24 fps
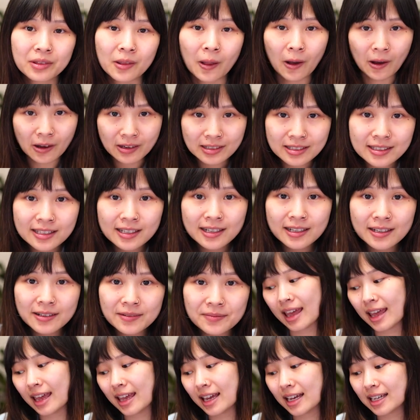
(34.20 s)
long term.
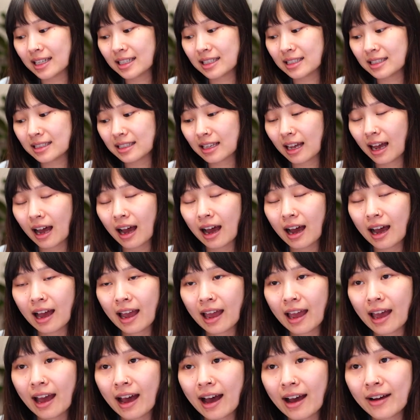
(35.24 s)
And
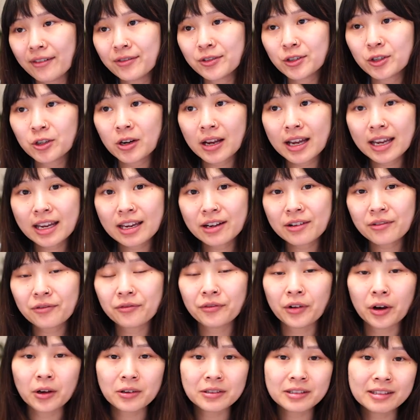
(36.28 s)
I have tried
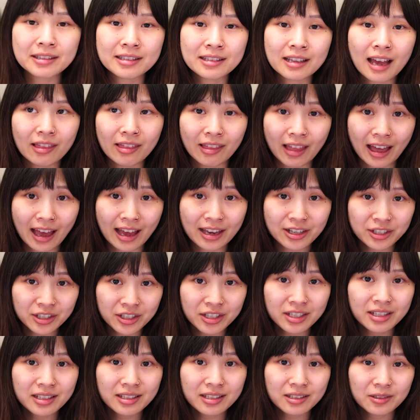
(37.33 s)
false
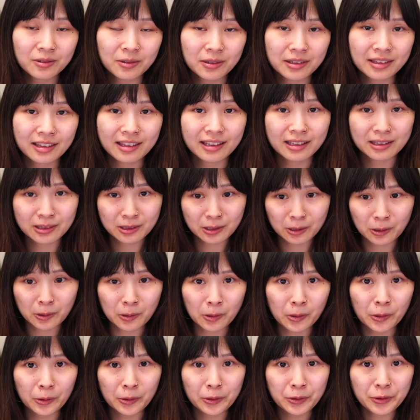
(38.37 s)
lashes with like the
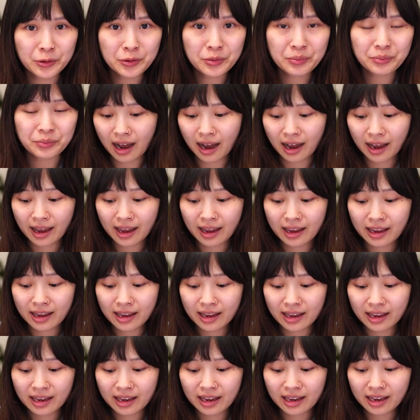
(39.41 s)
glue.
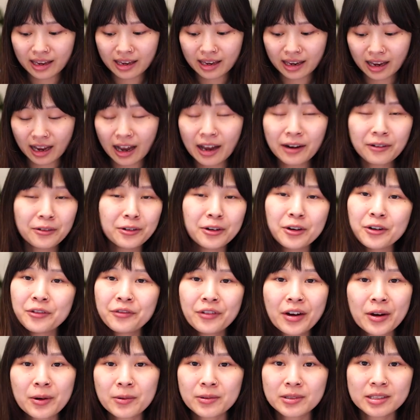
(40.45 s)
I don't know if
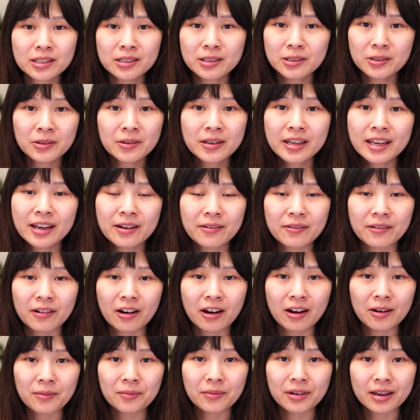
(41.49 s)
I was doing it
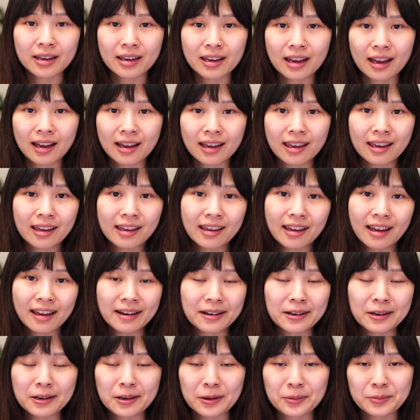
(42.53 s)
wrong, but I
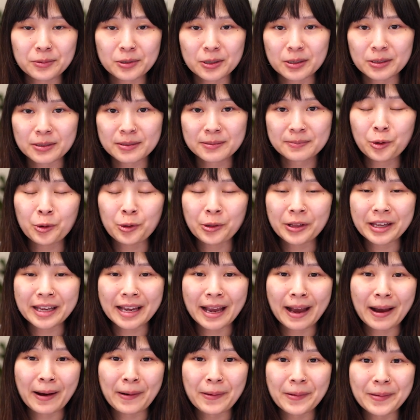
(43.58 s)
ended up just pulling
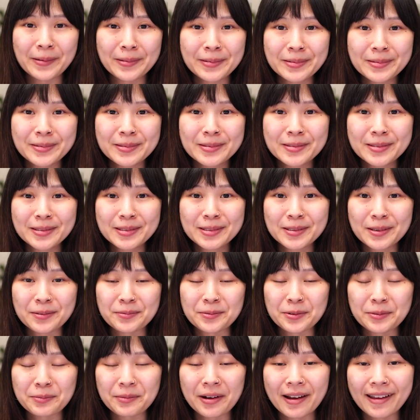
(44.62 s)
out some
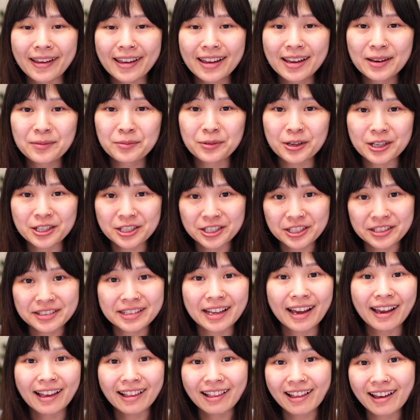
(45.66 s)
of my precious
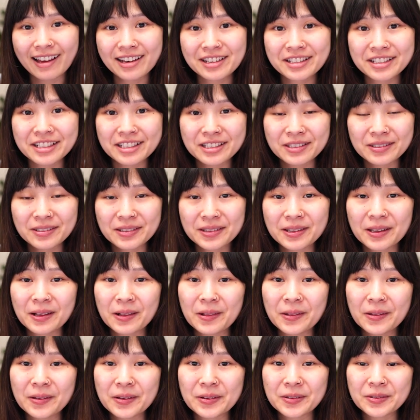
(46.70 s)
eyelashes with the
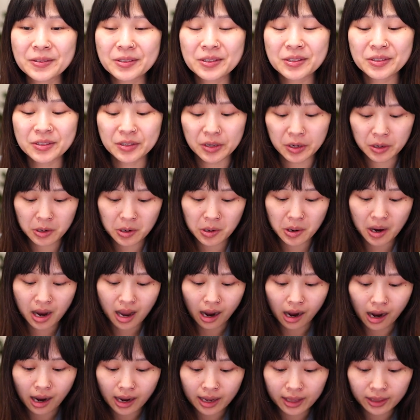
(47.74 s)
glue, so
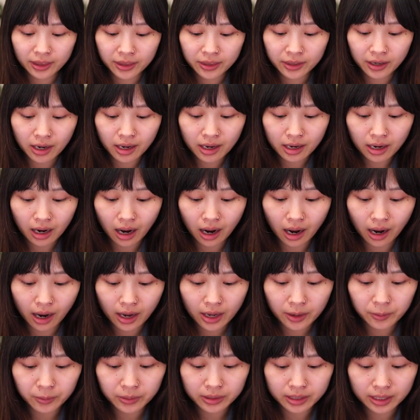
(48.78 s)
I thought
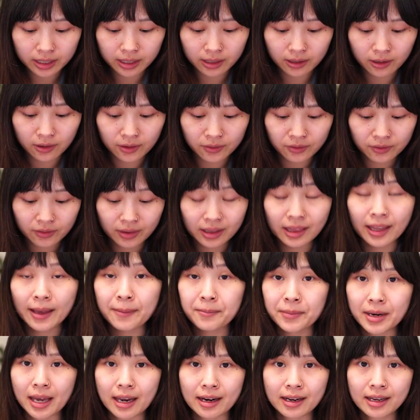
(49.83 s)
I would give
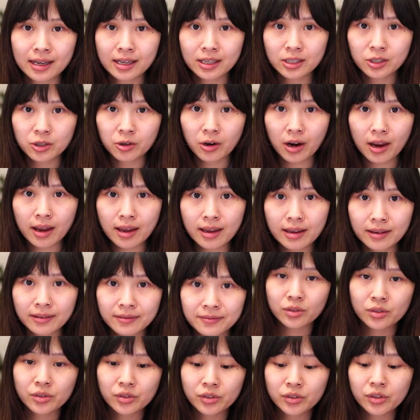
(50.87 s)
Glamnetic a try.
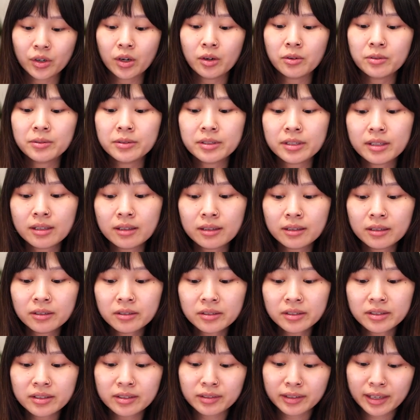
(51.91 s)
So I was a little
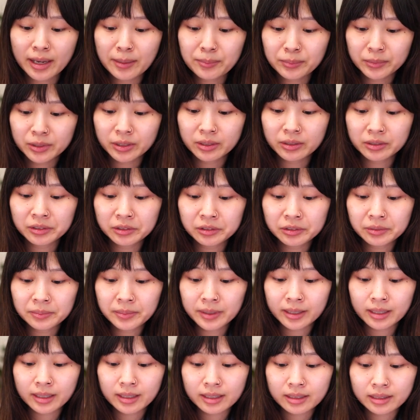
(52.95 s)
skeptical
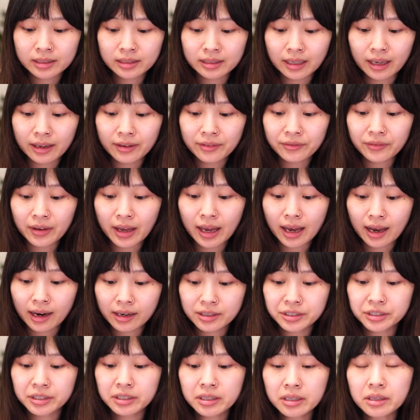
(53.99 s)
because I've
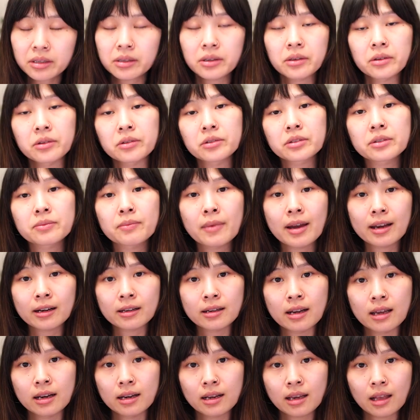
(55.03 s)
actually used
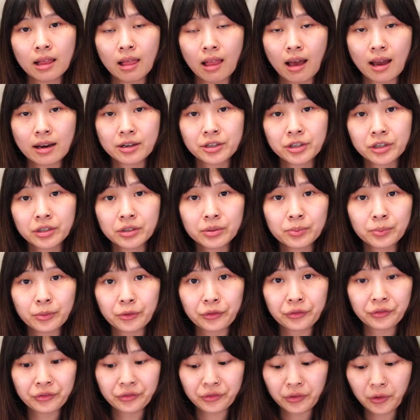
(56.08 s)
magnetic lashes
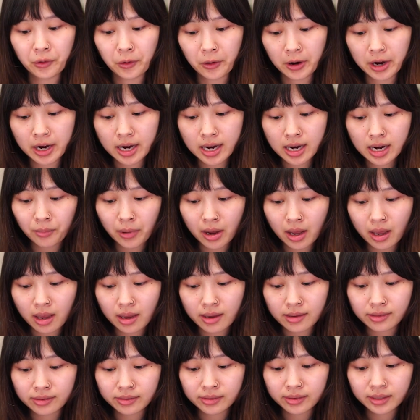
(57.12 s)
before,
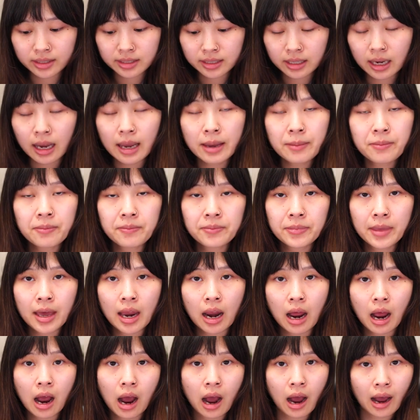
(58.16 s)
but the type
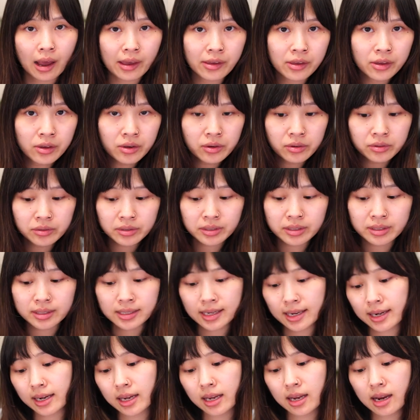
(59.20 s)
that I used
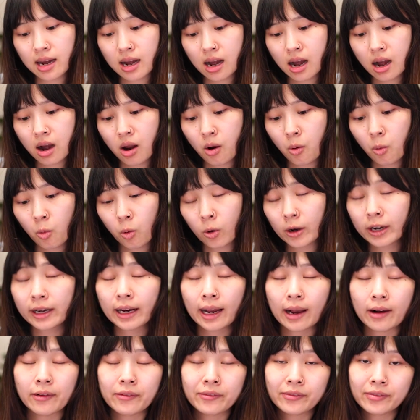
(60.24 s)
didn't work
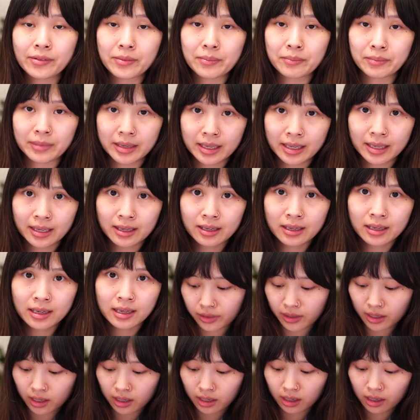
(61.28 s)
out for me.
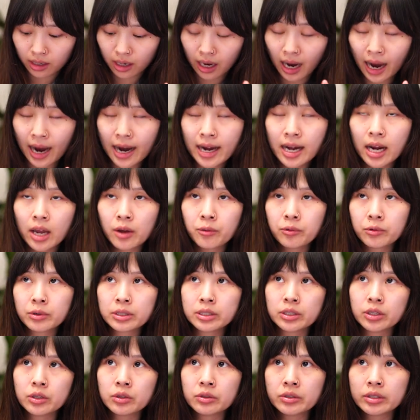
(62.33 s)
The kind I
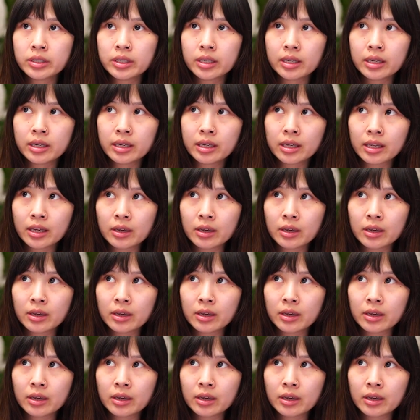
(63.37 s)
was using,